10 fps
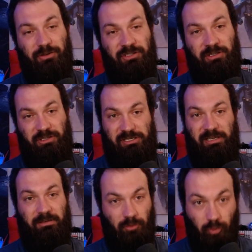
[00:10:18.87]
to
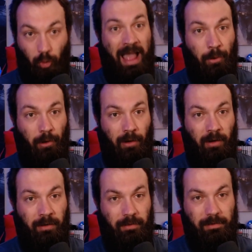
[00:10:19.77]
grab
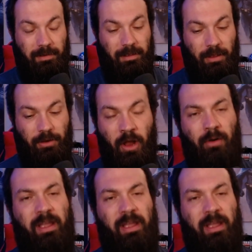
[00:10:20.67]
her. No,